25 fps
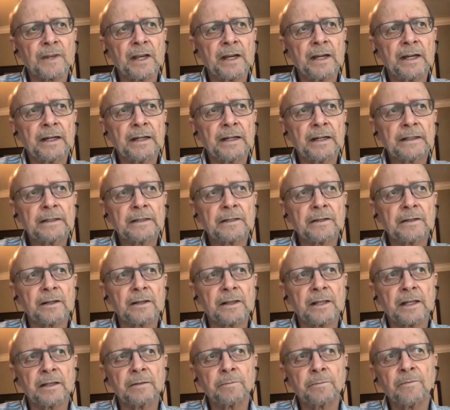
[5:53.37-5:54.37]
and
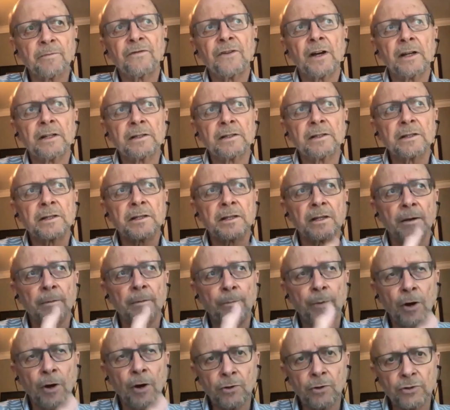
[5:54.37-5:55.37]
then funds
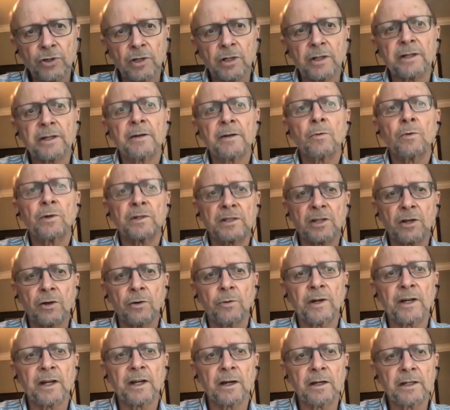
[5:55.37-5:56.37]
partially what's
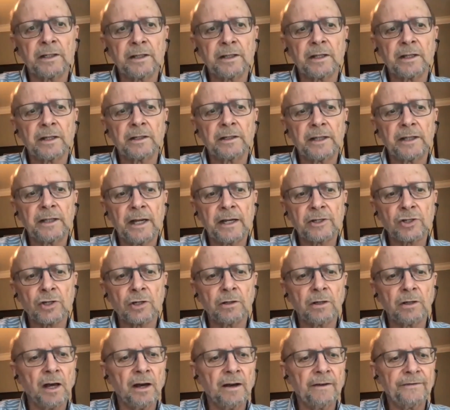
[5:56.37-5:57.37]
going on in the
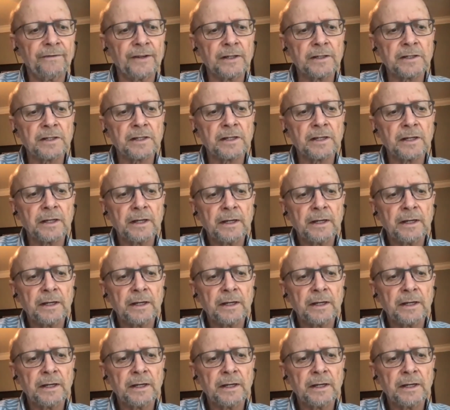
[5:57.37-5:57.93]
national office.